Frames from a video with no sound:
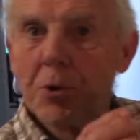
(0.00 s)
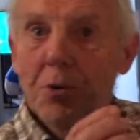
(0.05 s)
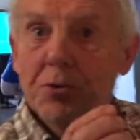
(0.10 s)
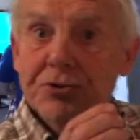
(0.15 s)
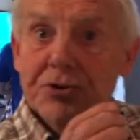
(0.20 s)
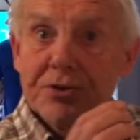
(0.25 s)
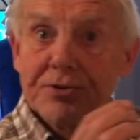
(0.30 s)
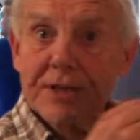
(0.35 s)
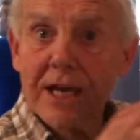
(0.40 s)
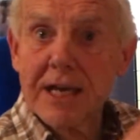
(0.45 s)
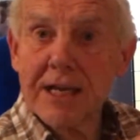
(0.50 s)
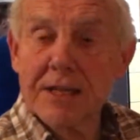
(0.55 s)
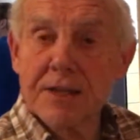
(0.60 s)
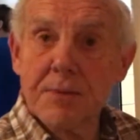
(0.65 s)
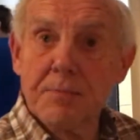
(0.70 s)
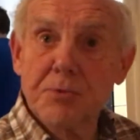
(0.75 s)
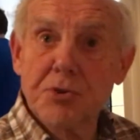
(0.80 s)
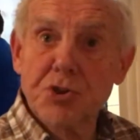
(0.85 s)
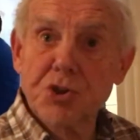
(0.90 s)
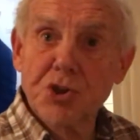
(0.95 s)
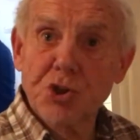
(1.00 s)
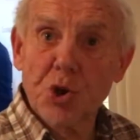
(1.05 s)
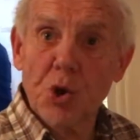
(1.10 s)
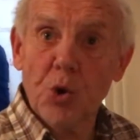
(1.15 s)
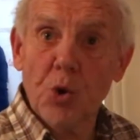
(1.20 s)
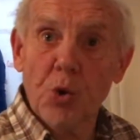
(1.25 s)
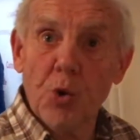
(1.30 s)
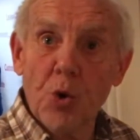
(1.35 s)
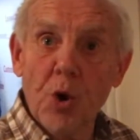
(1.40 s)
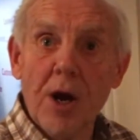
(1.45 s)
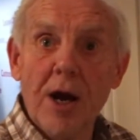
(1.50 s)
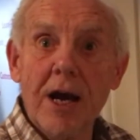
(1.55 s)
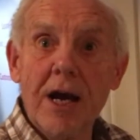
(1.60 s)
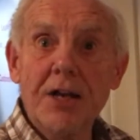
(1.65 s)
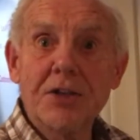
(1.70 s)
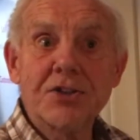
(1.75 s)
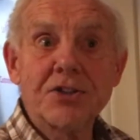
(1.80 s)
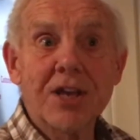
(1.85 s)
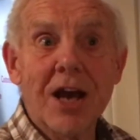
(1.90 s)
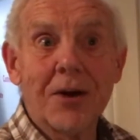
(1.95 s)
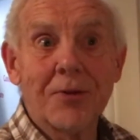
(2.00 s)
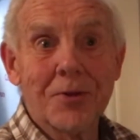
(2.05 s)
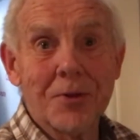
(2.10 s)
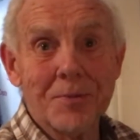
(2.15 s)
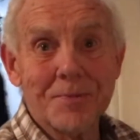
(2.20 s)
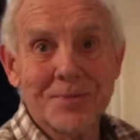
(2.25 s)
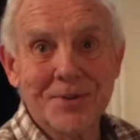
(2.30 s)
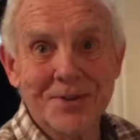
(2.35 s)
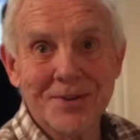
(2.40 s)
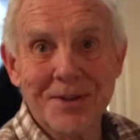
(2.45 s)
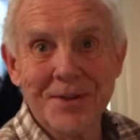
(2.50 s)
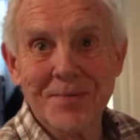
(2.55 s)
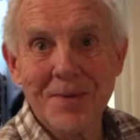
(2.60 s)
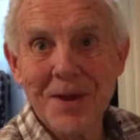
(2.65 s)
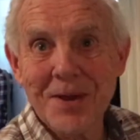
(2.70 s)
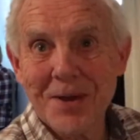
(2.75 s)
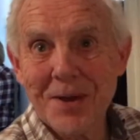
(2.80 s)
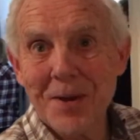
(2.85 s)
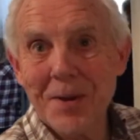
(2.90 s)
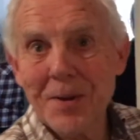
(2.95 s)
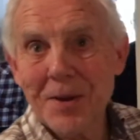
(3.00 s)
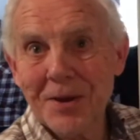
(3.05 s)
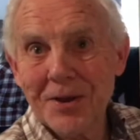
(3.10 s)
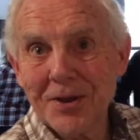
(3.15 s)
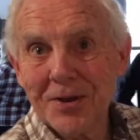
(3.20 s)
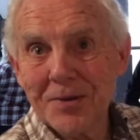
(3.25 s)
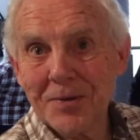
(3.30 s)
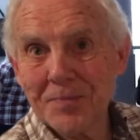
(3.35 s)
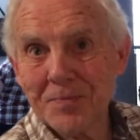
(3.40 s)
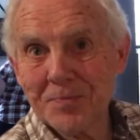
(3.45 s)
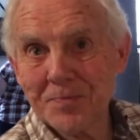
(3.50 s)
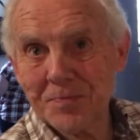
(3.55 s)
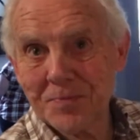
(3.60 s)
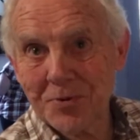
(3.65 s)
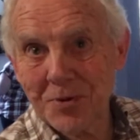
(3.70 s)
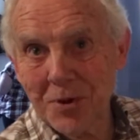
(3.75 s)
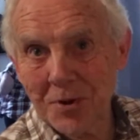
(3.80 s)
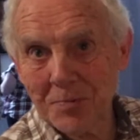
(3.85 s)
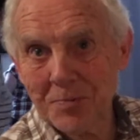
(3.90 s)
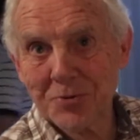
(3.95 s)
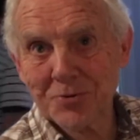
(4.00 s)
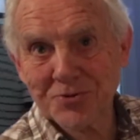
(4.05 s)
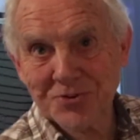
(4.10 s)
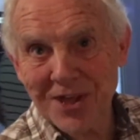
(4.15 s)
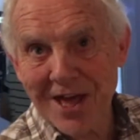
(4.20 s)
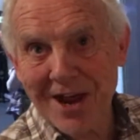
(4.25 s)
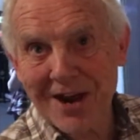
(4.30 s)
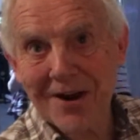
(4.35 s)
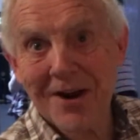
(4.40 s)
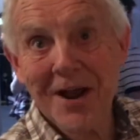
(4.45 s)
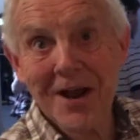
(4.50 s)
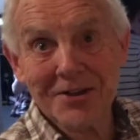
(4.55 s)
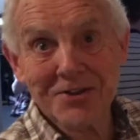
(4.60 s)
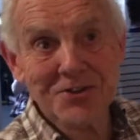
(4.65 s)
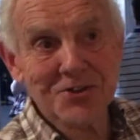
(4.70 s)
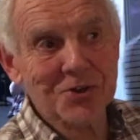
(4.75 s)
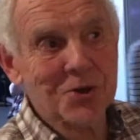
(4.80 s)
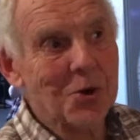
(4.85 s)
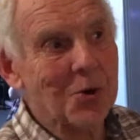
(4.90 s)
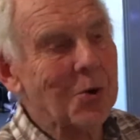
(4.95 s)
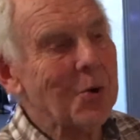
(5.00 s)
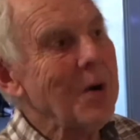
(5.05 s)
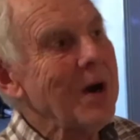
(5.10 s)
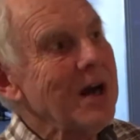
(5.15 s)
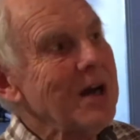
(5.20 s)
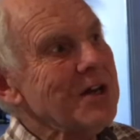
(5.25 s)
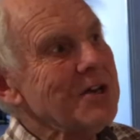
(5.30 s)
also take them to school and sell them to the yes. pupils there at school.